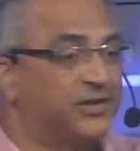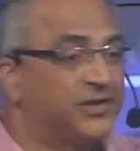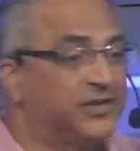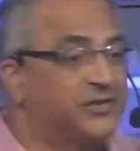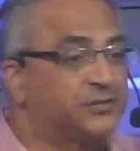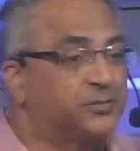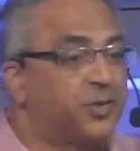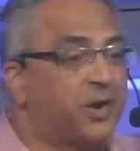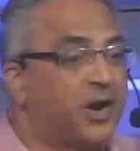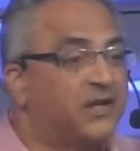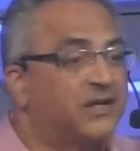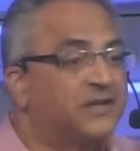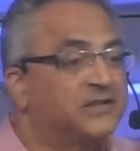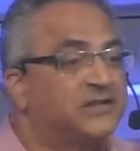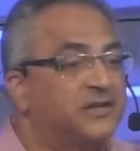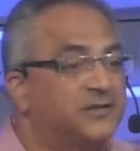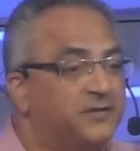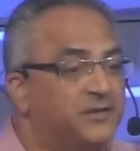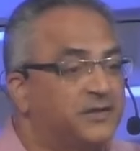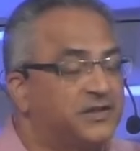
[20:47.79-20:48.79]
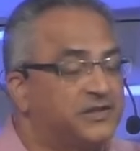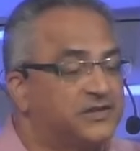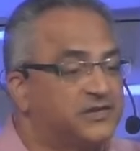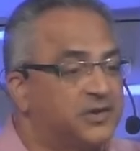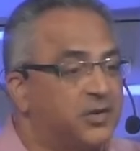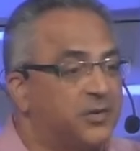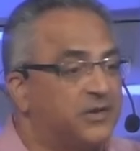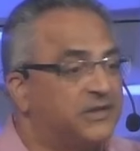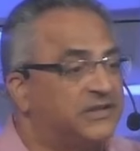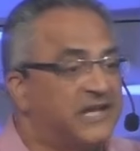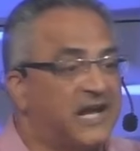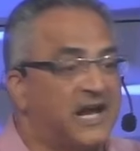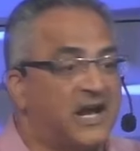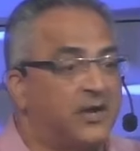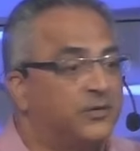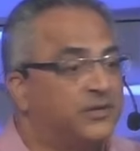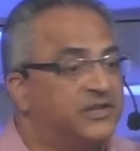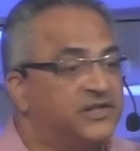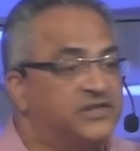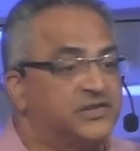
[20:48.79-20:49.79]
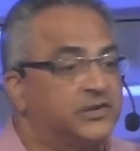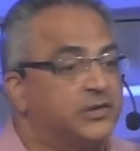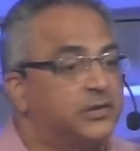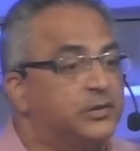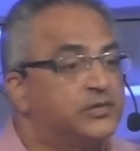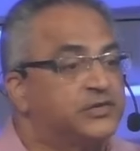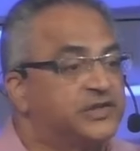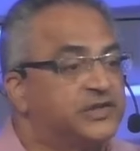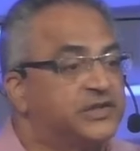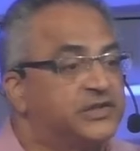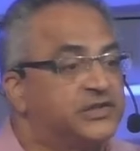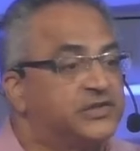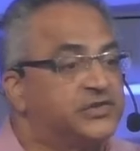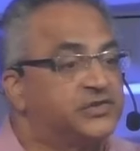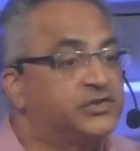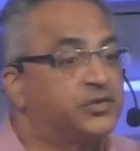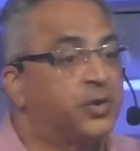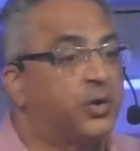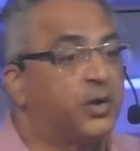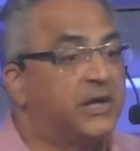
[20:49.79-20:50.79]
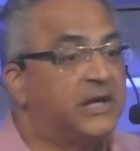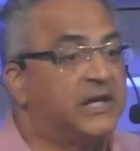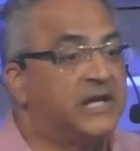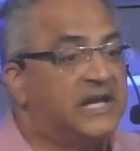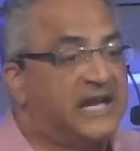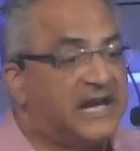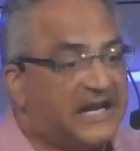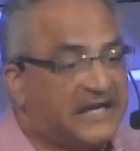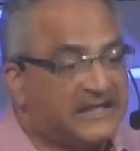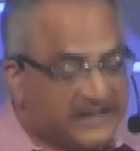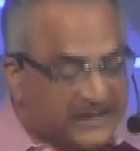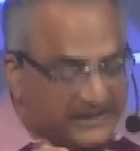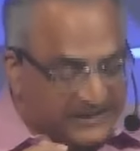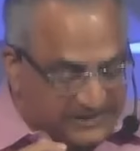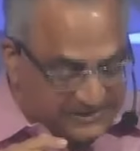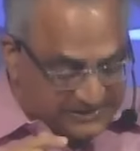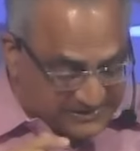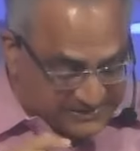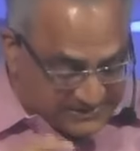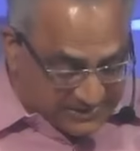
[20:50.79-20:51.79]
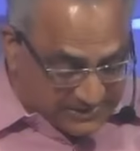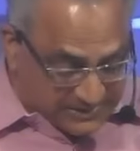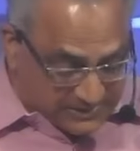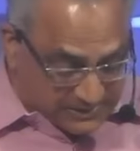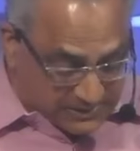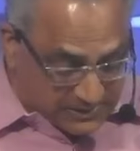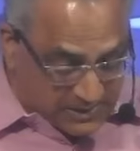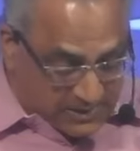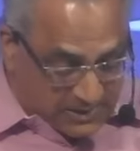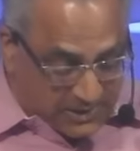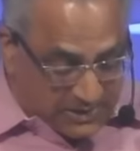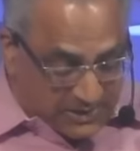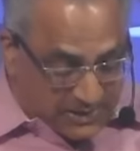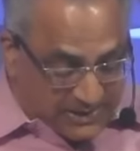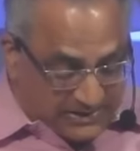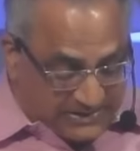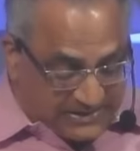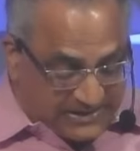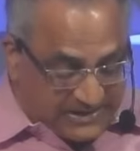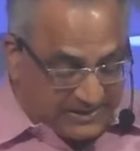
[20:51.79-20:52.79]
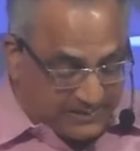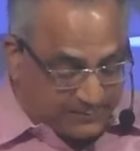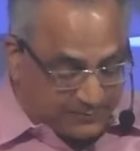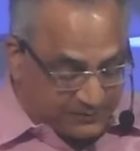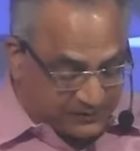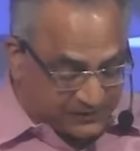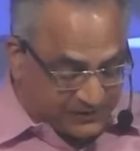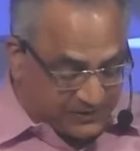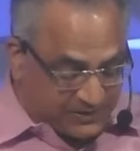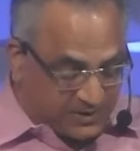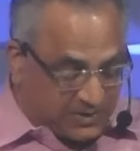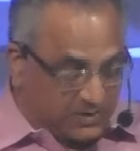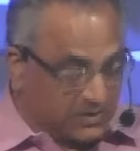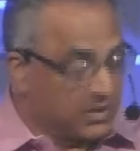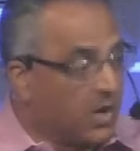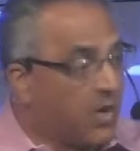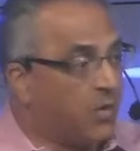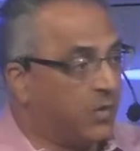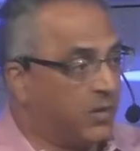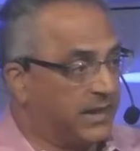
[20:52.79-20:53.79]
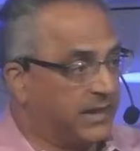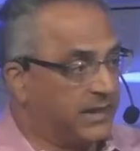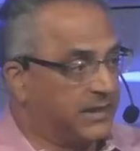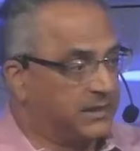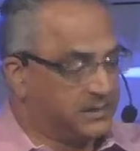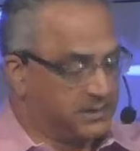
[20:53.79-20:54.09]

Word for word: His productivity's going down. He's losing his joy, and yet he still keeps going.